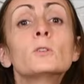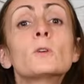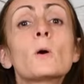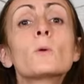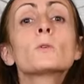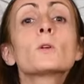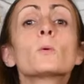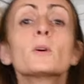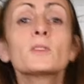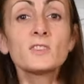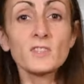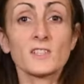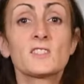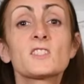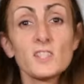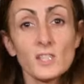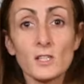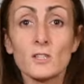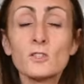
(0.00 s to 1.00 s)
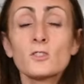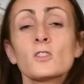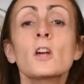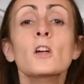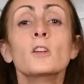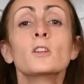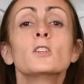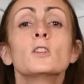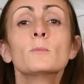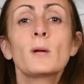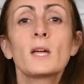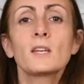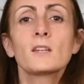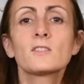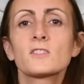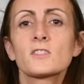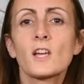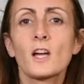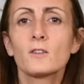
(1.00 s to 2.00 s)
don't know what this is, you may
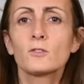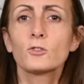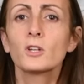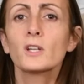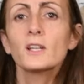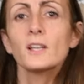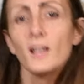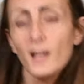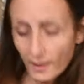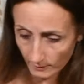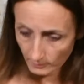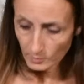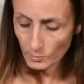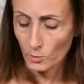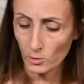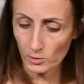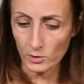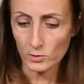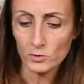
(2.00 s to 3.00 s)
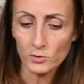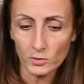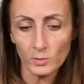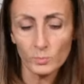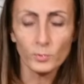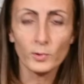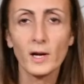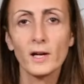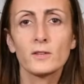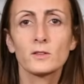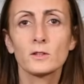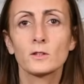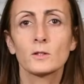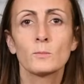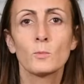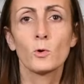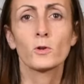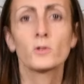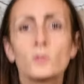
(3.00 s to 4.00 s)
discover it. The more you do the breath, the
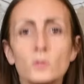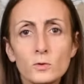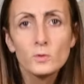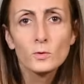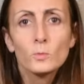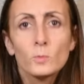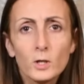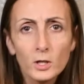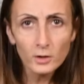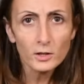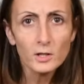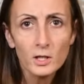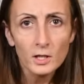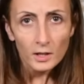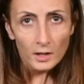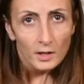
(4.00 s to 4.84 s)
more you do the work.